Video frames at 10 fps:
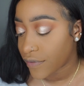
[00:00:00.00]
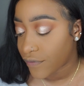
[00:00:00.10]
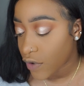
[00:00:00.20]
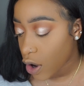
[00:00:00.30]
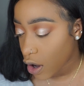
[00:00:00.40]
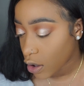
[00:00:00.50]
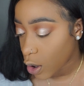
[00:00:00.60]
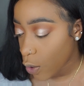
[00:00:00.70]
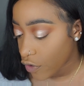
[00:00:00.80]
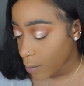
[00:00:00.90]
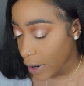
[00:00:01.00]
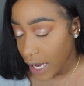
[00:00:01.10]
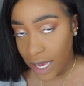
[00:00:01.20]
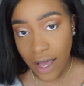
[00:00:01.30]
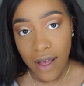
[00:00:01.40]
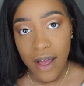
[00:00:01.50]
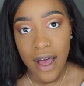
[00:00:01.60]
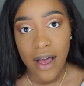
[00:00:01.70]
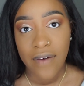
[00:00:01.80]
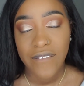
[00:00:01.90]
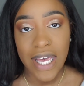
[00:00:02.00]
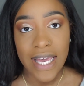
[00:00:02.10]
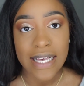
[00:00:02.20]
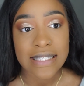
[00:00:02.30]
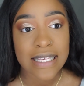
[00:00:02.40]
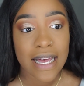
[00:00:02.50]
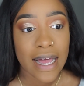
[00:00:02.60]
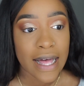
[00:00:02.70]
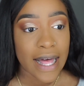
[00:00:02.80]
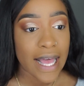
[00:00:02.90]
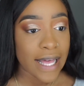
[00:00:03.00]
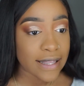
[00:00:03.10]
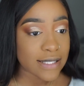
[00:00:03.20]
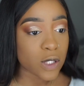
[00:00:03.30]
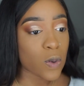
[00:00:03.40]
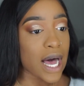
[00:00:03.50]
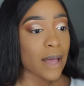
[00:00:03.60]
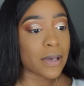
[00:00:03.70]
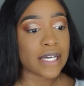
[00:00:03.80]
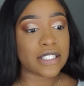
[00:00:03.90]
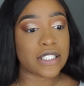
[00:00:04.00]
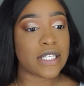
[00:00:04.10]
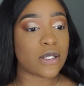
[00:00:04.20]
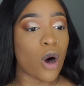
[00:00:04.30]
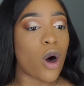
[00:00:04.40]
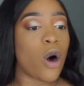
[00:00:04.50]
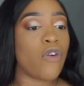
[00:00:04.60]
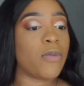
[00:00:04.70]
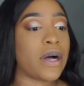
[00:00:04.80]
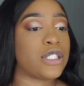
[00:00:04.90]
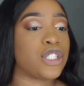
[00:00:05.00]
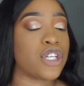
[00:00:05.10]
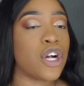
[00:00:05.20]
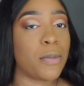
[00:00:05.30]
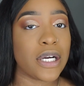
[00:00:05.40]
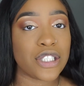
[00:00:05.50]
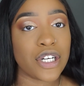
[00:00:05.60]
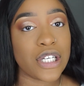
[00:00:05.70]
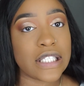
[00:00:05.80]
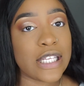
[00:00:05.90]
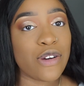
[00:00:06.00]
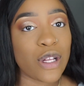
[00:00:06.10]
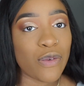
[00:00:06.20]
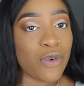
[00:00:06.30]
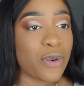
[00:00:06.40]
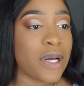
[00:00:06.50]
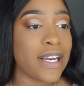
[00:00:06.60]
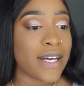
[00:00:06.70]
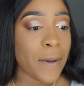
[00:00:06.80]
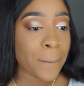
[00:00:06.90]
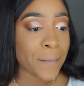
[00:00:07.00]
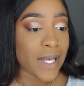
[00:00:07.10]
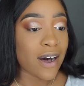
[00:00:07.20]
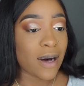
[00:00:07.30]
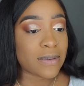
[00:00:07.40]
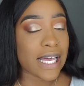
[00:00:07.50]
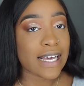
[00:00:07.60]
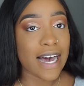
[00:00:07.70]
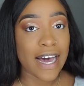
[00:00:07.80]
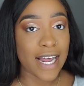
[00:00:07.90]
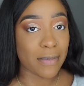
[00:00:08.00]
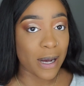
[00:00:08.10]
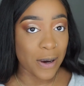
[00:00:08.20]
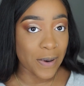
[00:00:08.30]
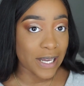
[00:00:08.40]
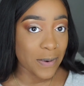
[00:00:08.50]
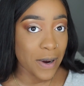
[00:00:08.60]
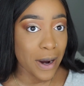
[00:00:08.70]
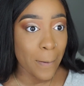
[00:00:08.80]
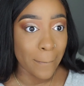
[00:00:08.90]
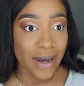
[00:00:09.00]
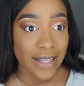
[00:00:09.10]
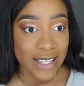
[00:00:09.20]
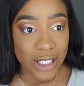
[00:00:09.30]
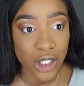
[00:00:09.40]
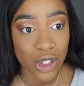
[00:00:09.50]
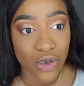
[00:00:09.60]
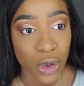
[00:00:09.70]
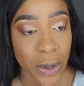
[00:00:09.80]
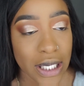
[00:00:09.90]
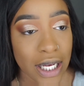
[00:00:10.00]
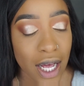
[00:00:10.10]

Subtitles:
fall all over my face. And this is why, because this shit is all over my shirt. My shirt is literally ruined. Thank God I'm not going anywhere, but this shit is ruined.